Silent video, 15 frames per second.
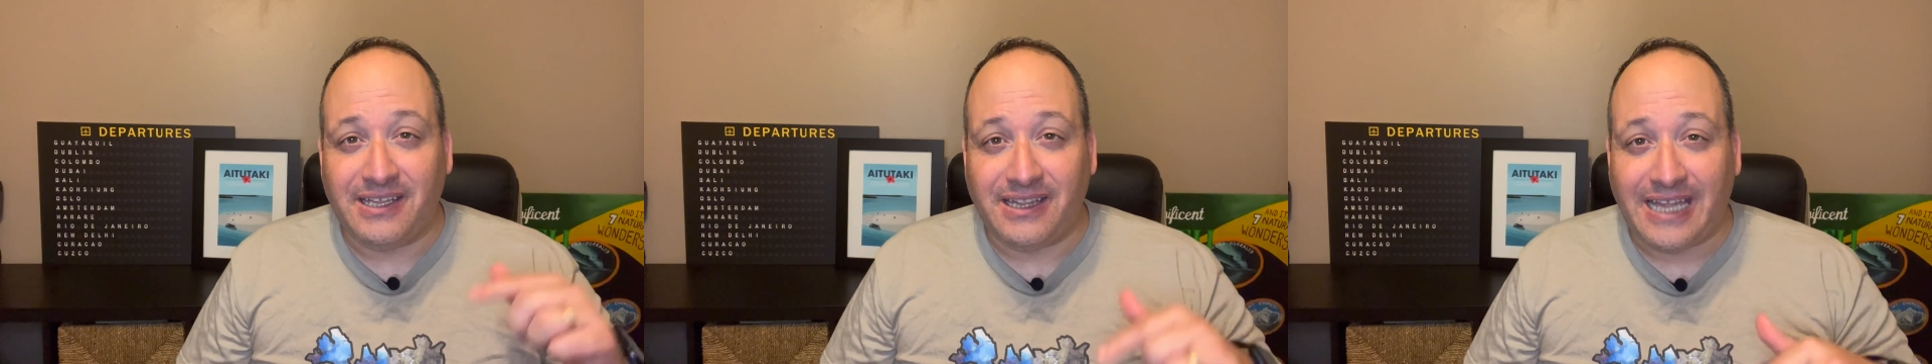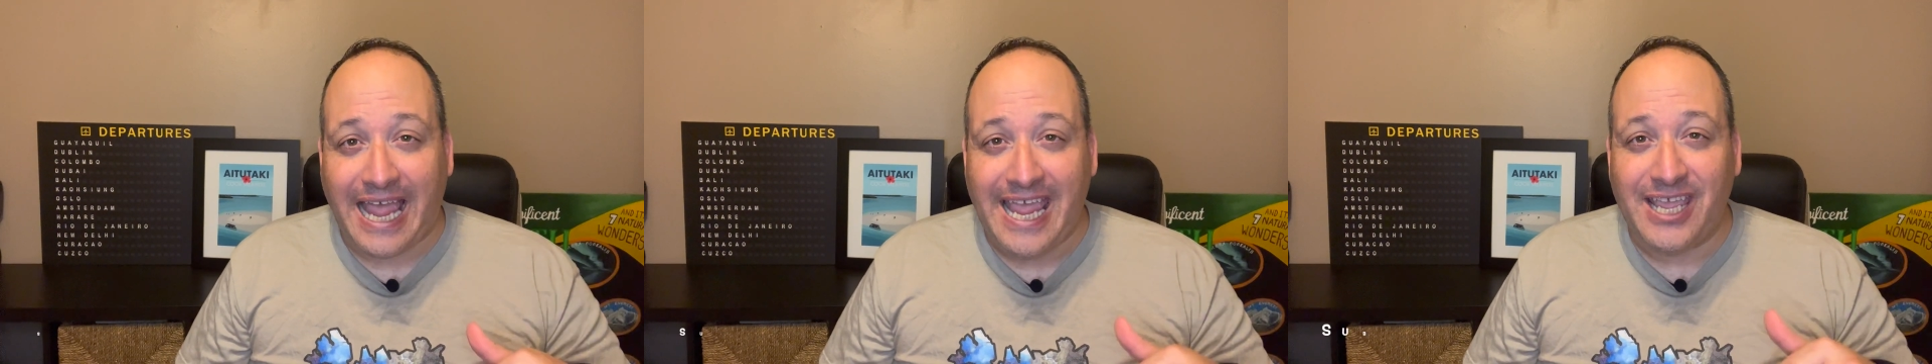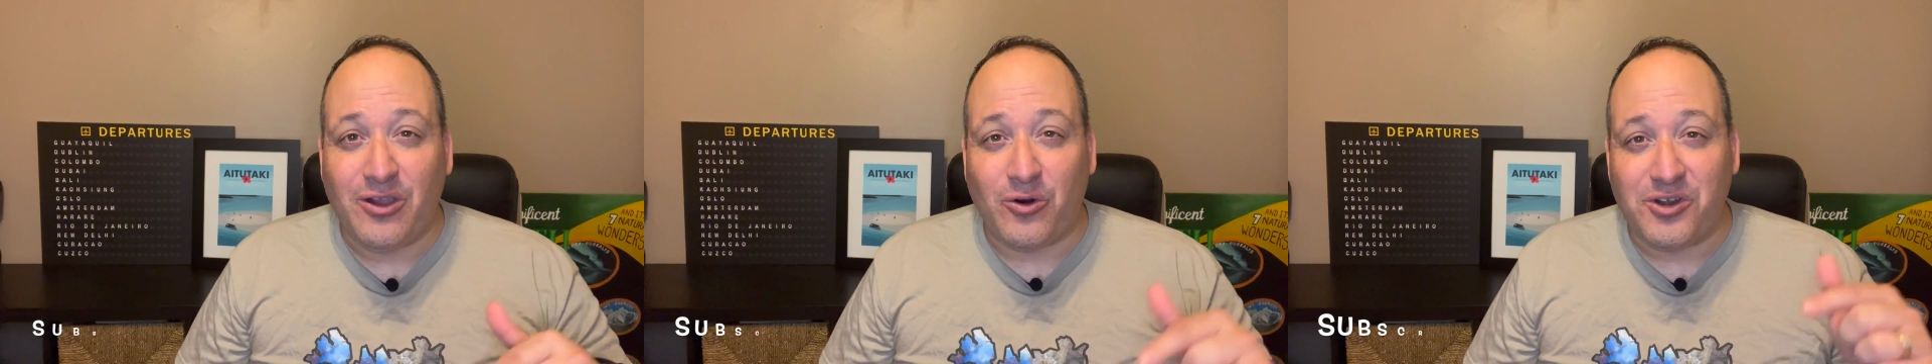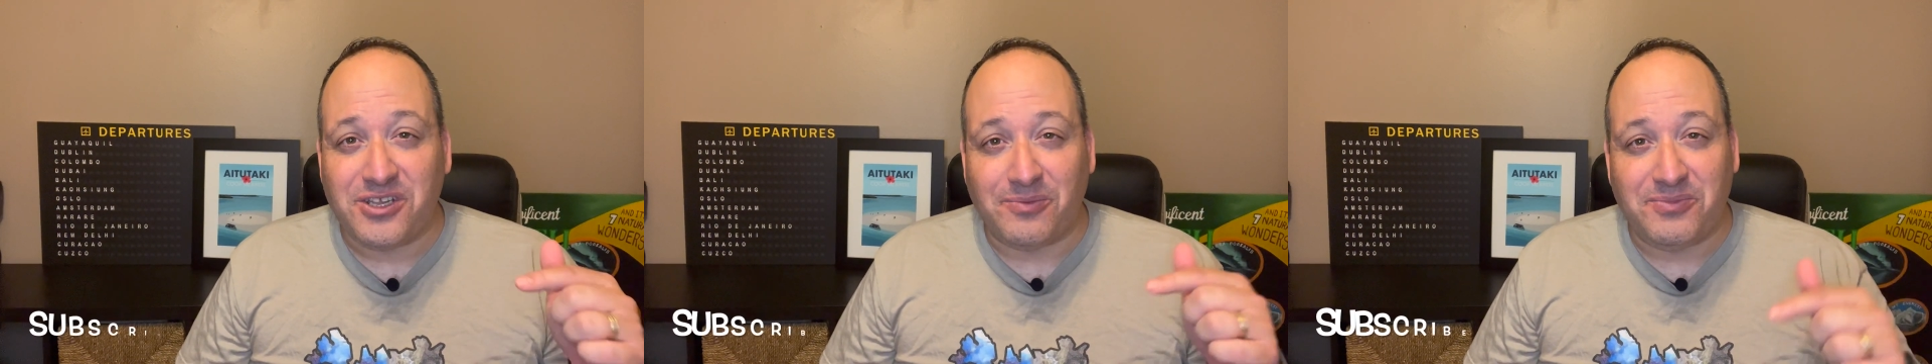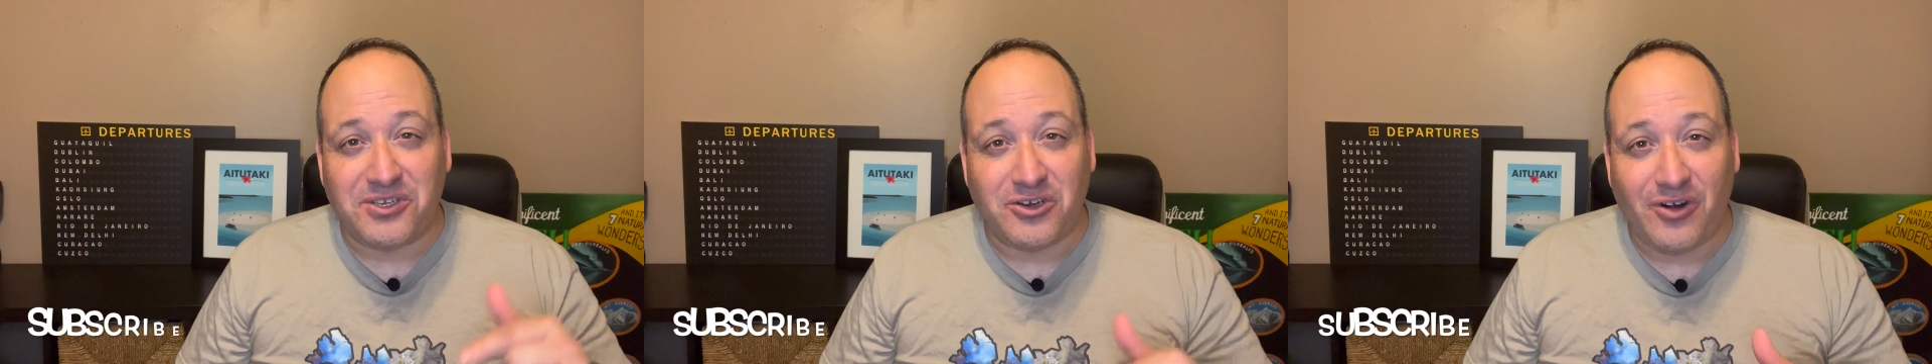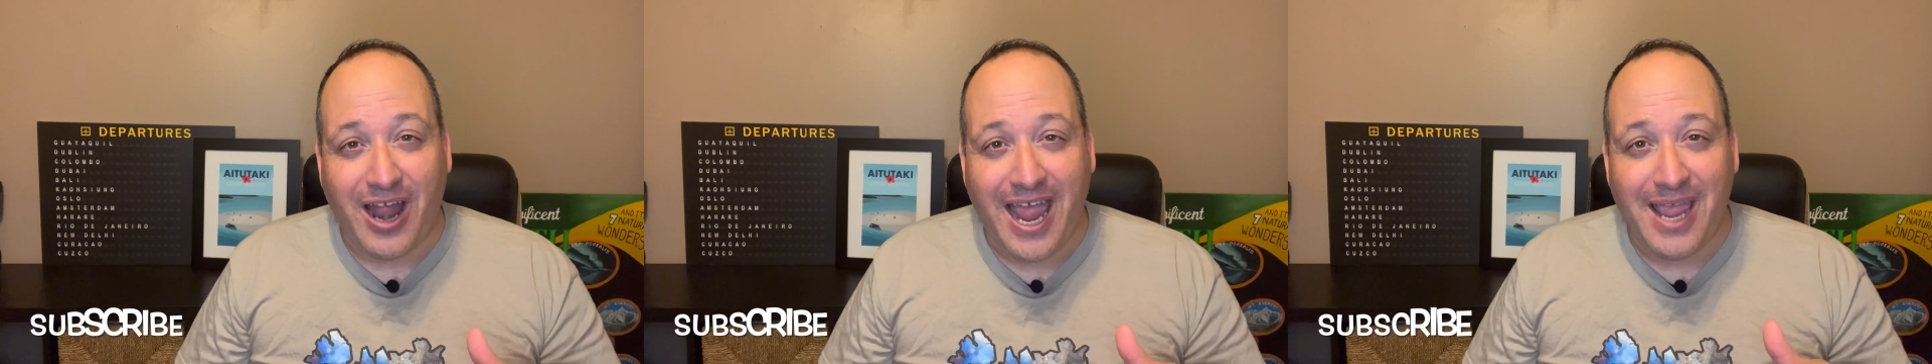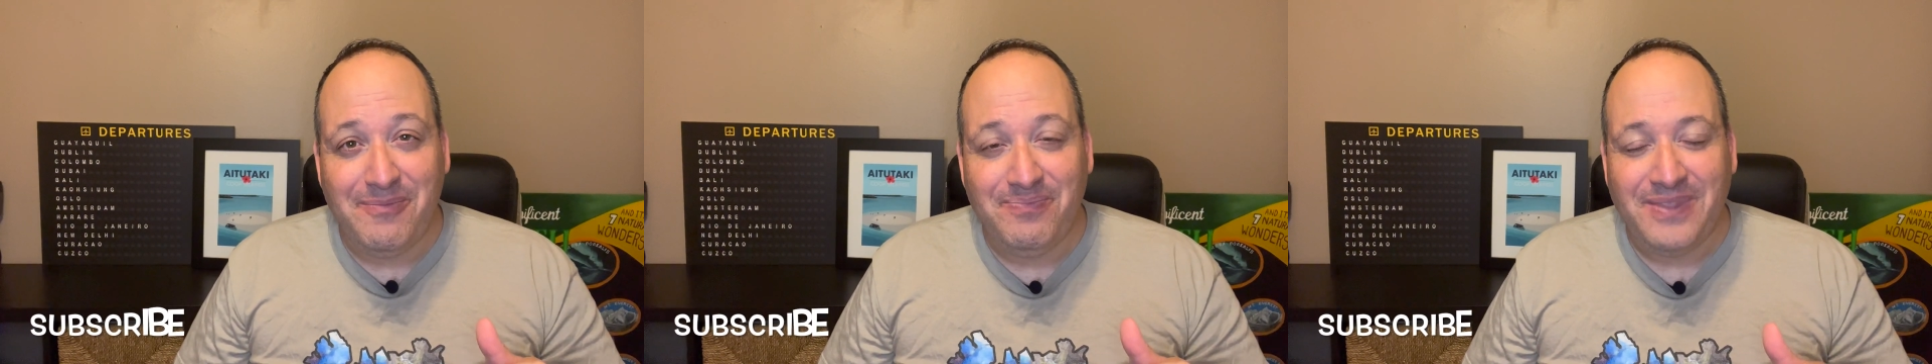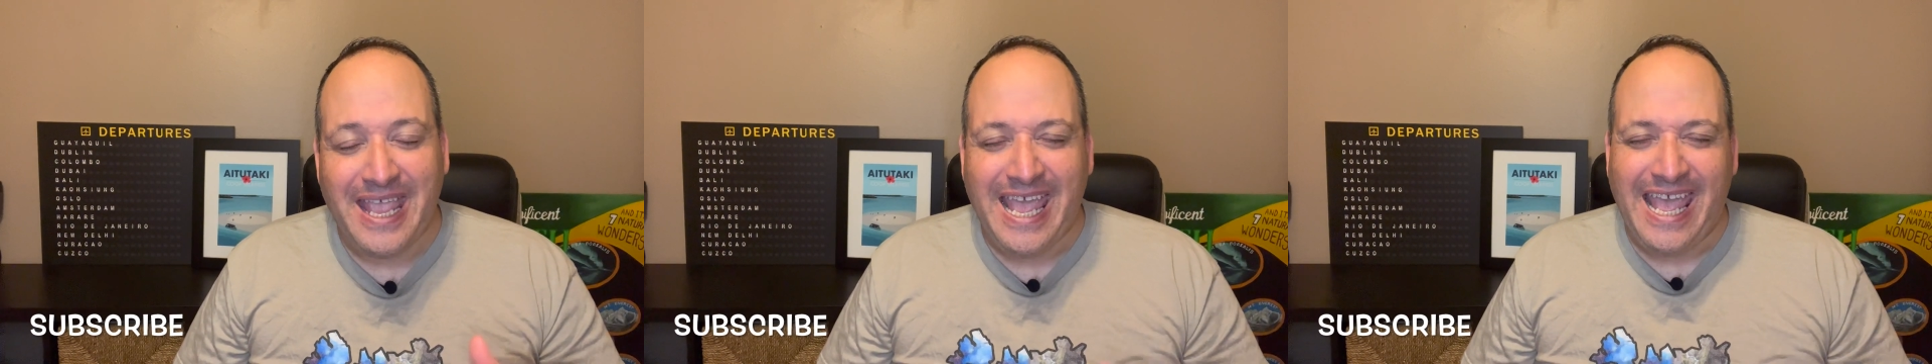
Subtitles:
like or subscribe.